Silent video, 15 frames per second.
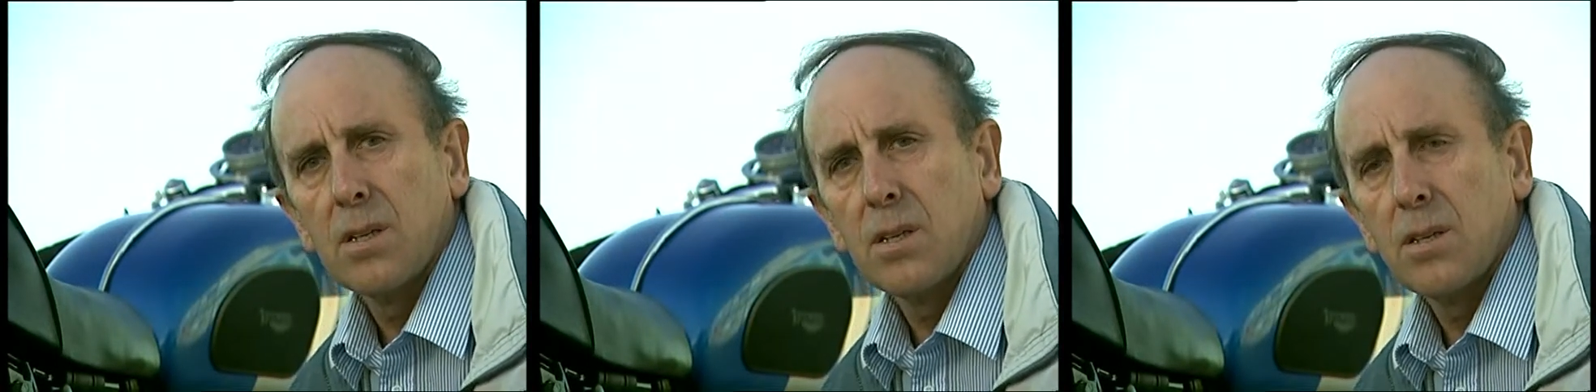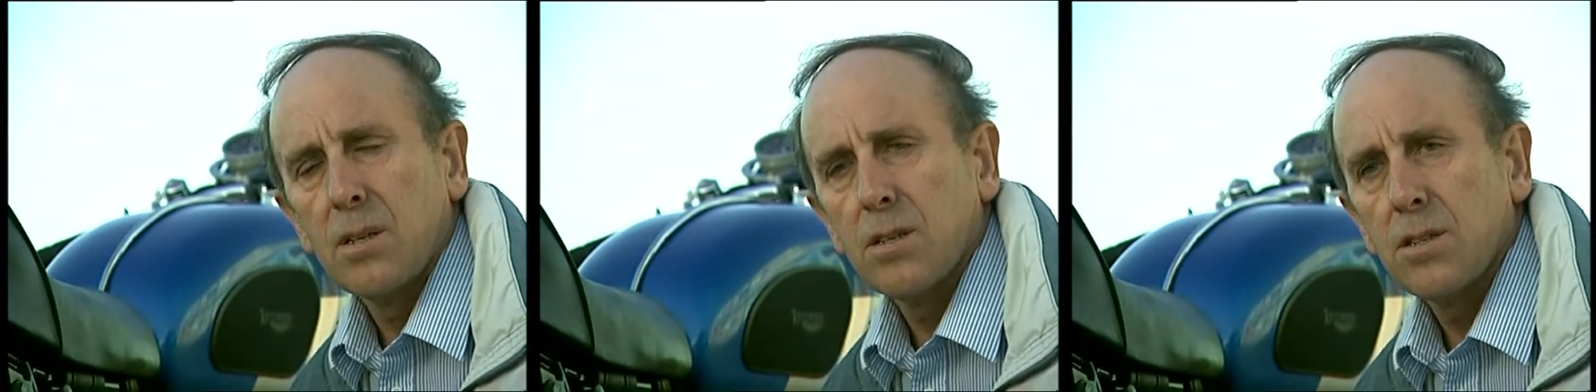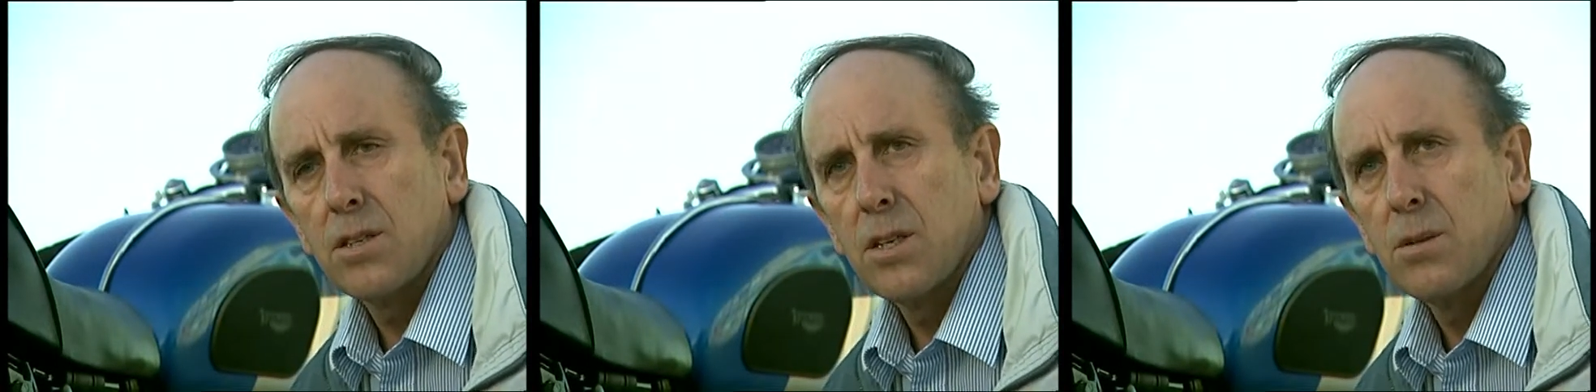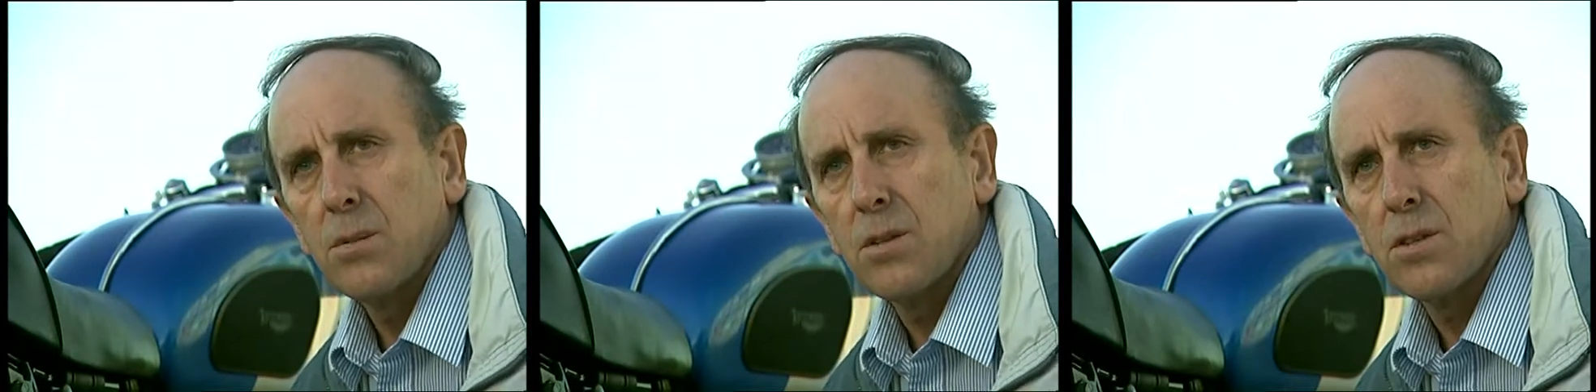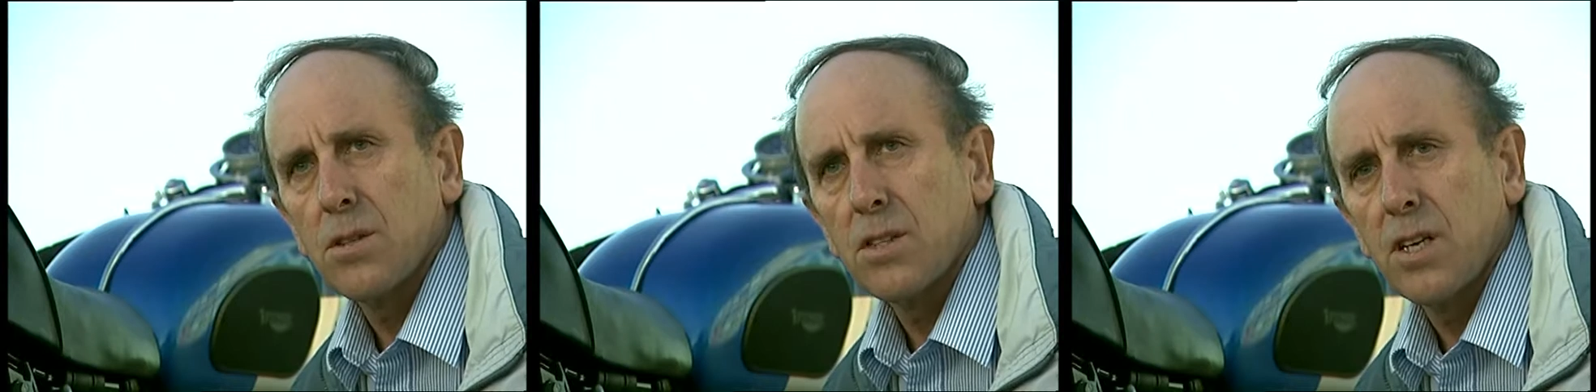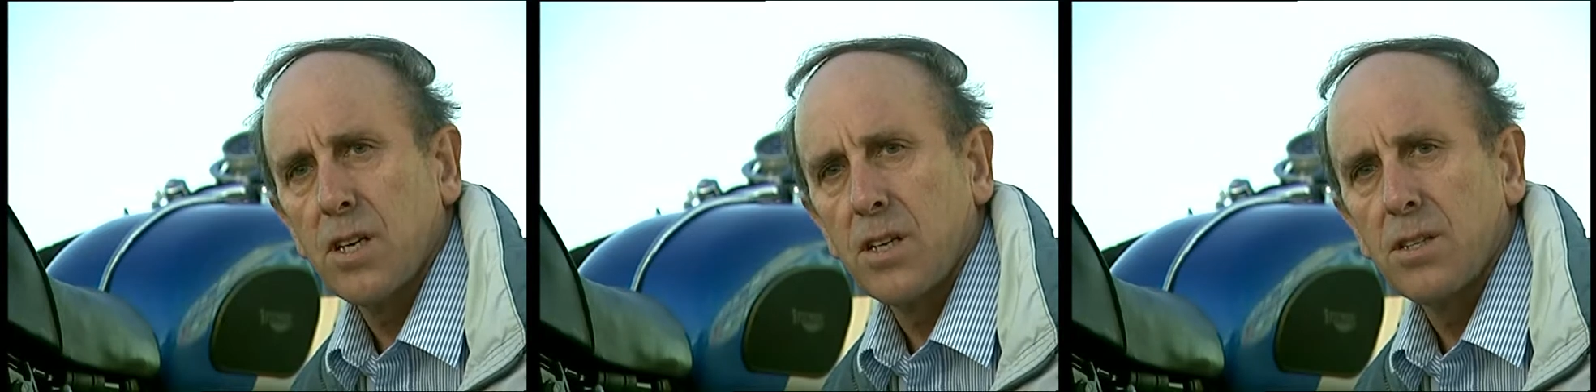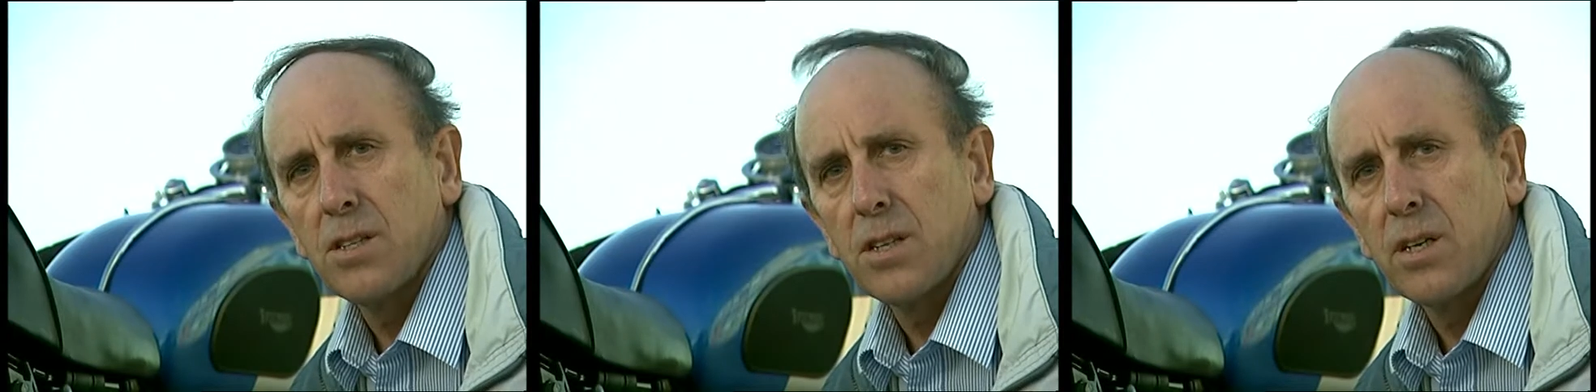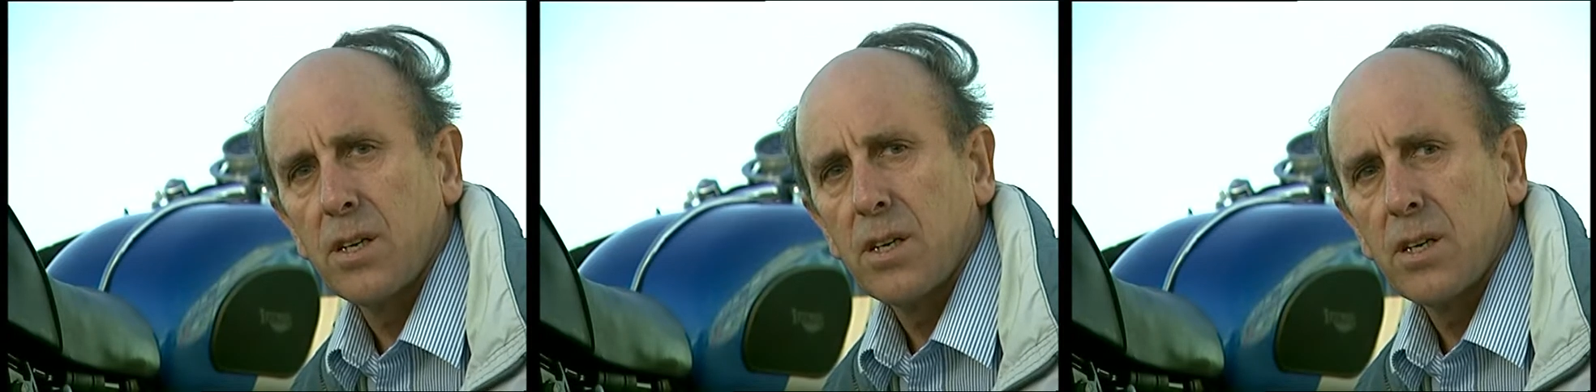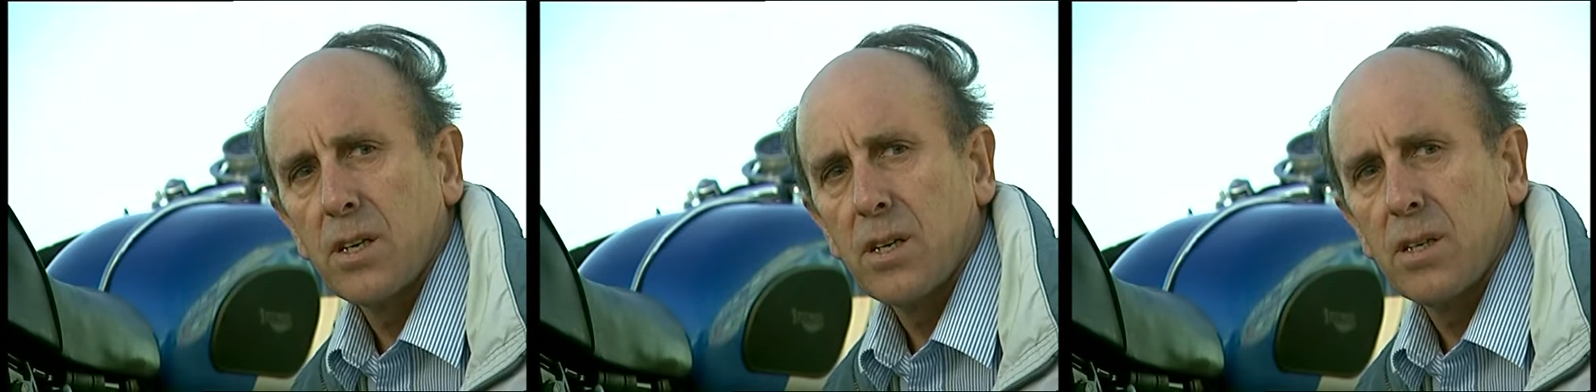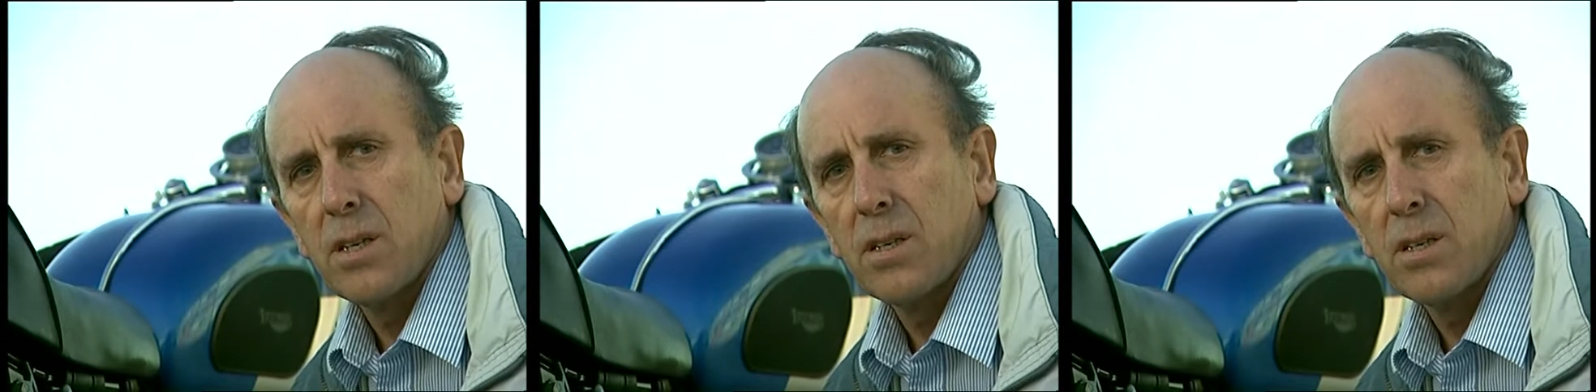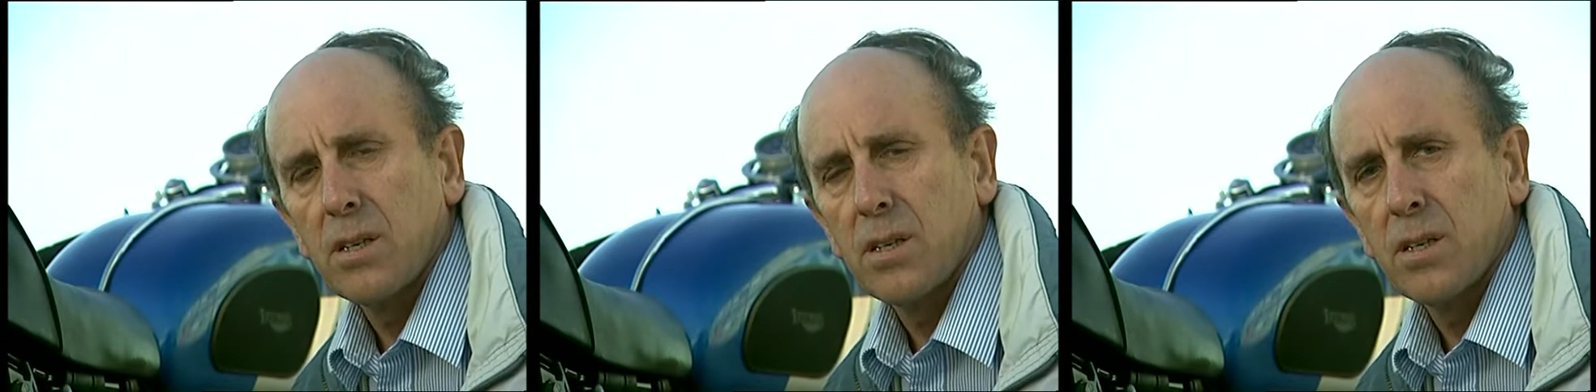the scene wasn't changing, and